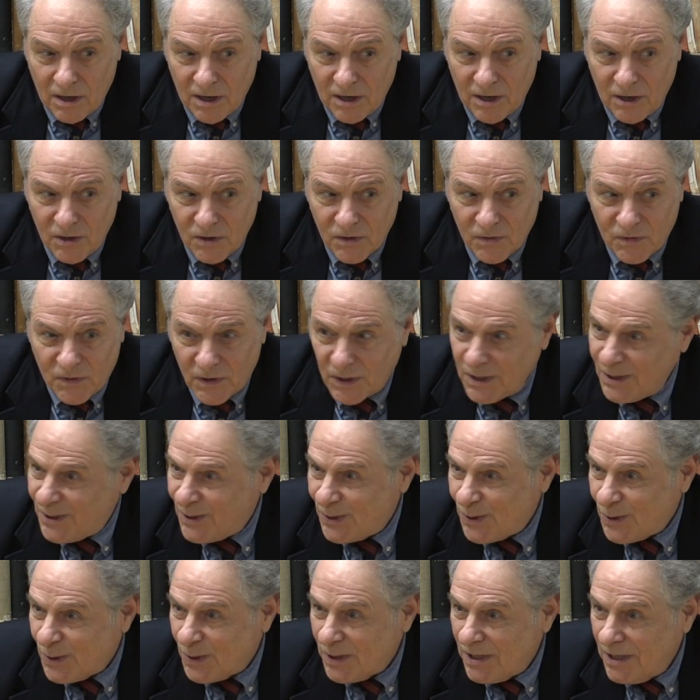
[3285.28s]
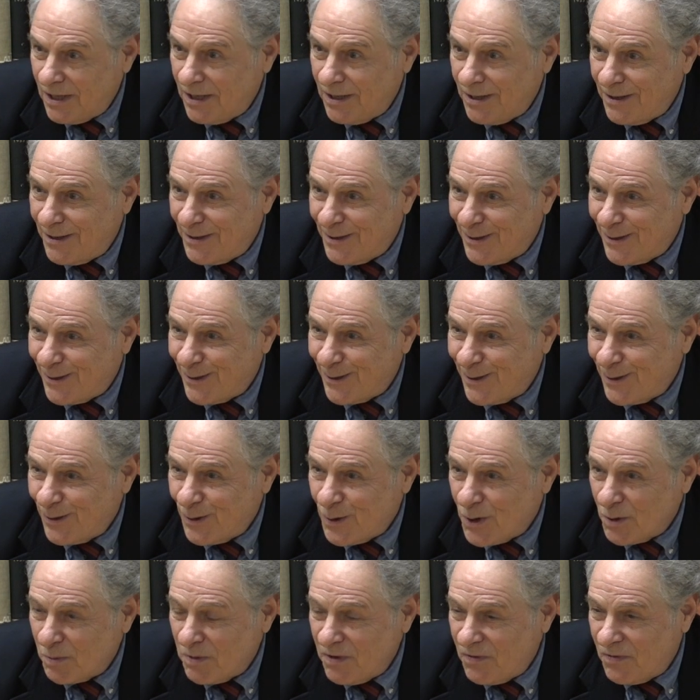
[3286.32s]
here's a funny story.
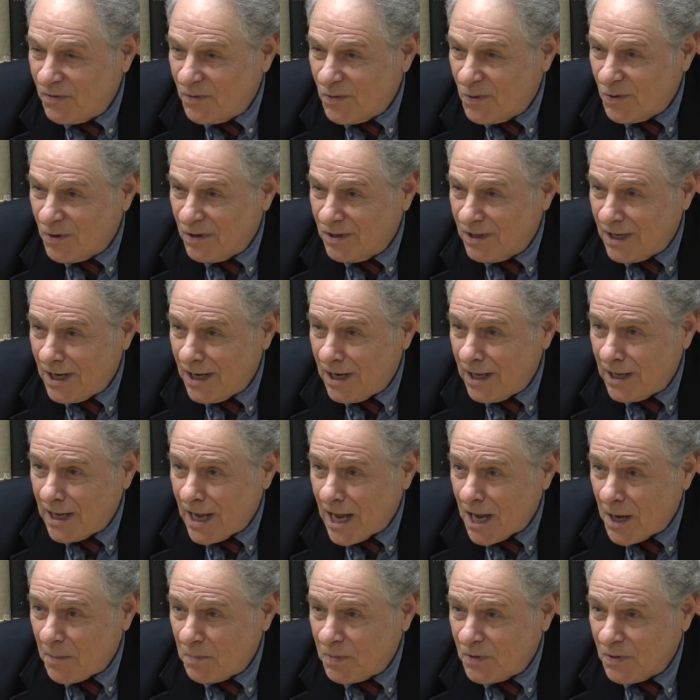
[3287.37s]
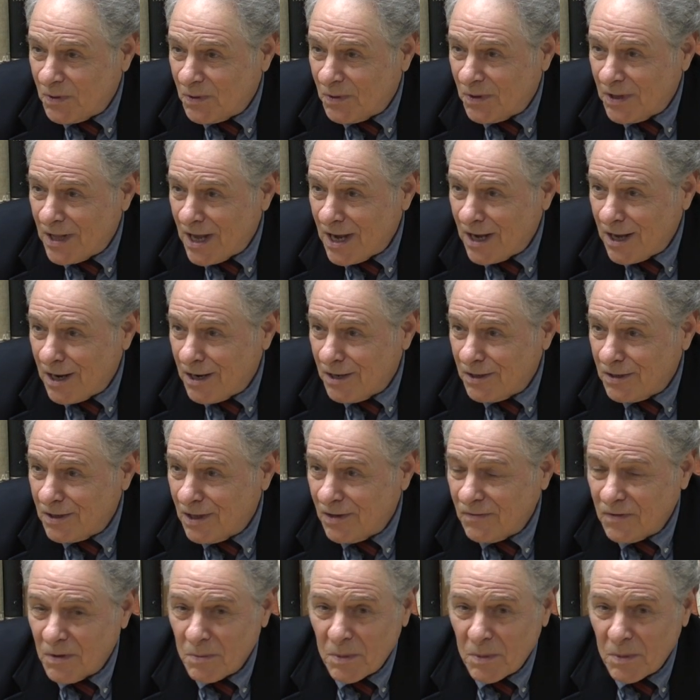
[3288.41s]
Long before dating apps and all that kind of stuff,